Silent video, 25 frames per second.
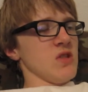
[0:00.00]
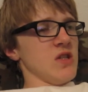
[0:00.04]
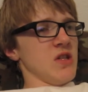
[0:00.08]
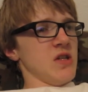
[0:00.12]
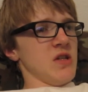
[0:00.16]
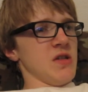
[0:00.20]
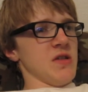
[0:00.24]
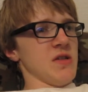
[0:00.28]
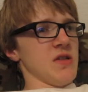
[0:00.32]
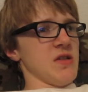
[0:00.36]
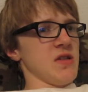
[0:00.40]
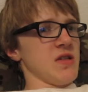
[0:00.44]

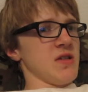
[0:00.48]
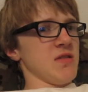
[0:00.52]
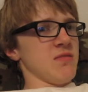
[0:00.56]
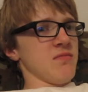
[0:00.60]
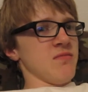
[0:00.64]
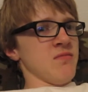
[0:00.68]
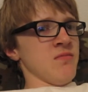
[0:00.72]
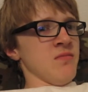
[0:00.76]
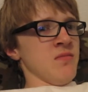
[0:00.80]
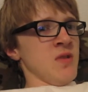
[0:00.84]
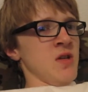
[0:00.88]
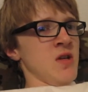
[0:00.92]
He's
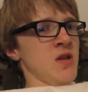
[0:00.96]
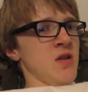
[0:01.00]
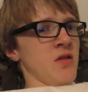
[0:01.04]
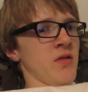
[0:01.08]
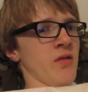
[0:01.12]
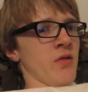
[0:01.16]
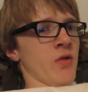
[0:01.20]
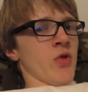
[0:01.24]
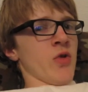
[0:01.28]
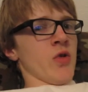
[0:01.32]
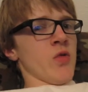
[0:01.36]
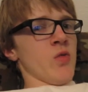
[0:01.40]

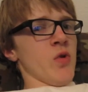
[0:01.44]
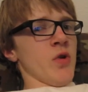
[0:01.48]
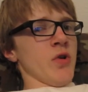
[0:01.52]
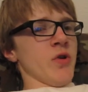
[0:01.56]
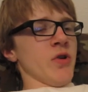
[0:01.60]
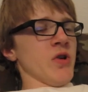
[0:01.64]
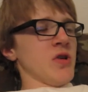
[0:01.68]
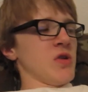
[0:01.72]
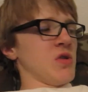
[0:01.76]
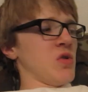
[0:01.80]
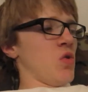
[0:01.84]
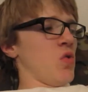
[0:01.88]
31
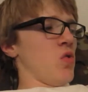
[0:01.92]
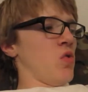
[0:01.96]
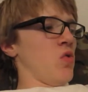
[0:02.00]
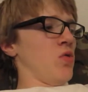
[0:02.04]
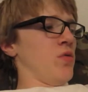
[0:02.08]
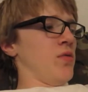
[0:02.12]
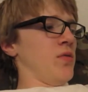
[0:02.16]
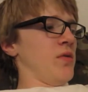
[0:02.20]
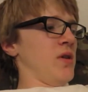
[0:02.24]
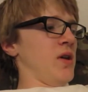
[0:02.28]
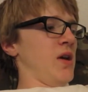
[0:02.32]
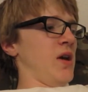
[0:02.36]
years old